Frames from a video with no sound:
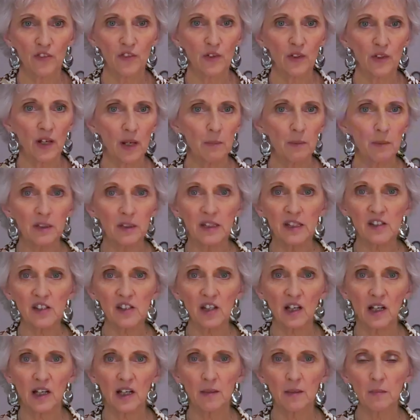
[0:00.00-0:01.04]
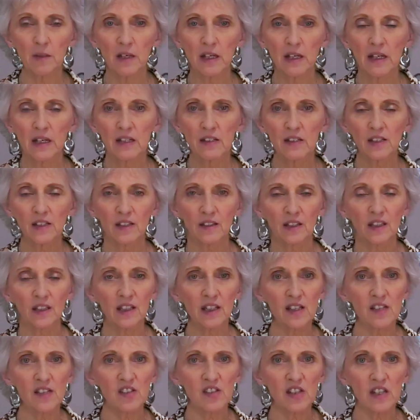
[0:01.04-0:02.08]
So you got plenty of time to get the
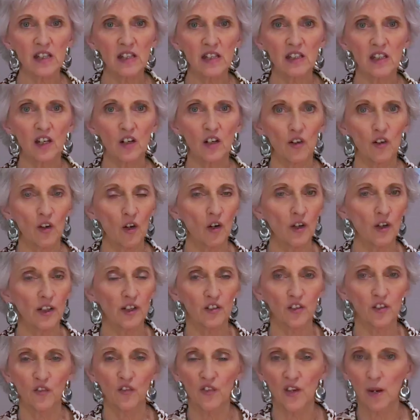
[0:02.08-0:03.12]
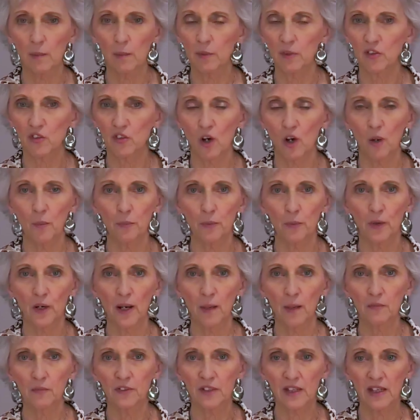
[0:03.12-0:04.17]
kits in, get your fabrics all
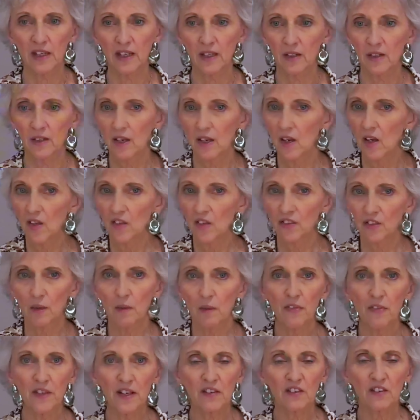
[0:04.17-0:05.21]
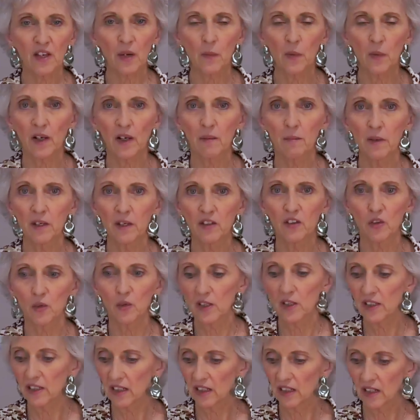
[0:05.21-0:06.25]
prepped. And some of the things I recommend
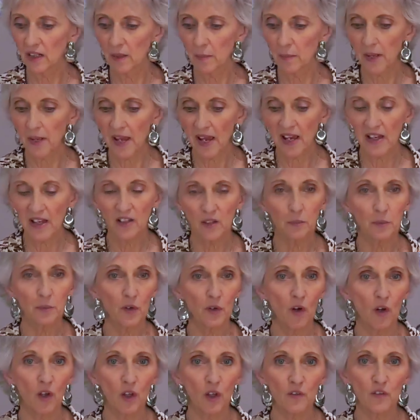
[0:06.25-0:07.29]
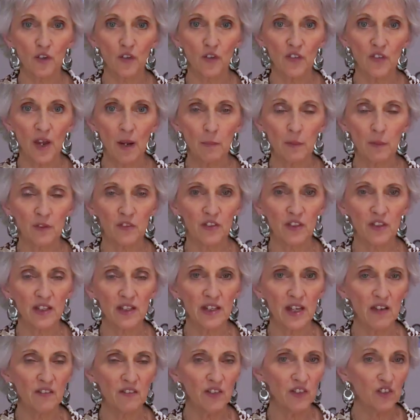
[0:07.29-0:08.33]
doing, getting in a bag to put all of your fabrics
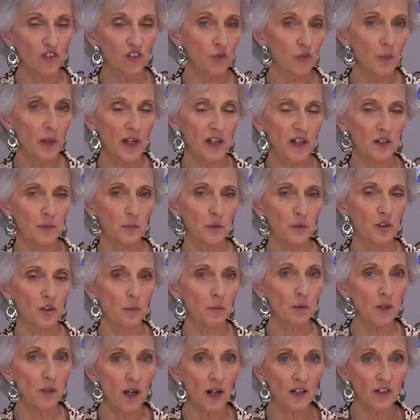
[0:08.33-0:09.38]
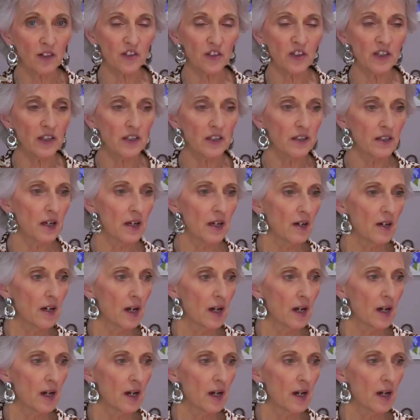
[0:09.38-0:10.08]
in, have extra bag to put your blocks in.